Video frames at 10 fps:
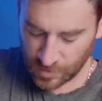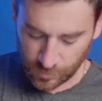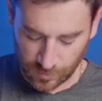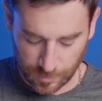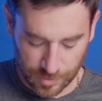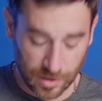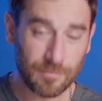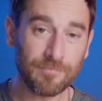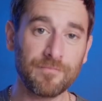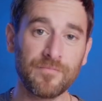we zip it
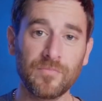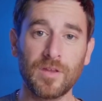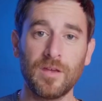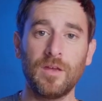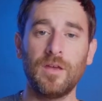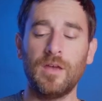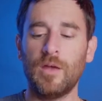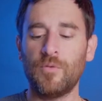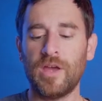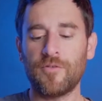up
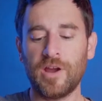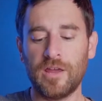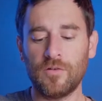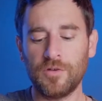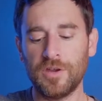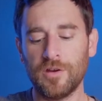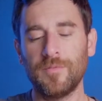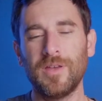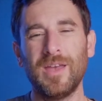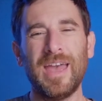and we have our handle here.
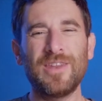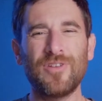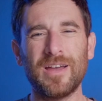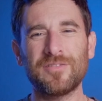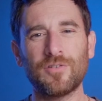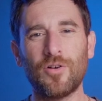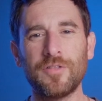And you guys saw in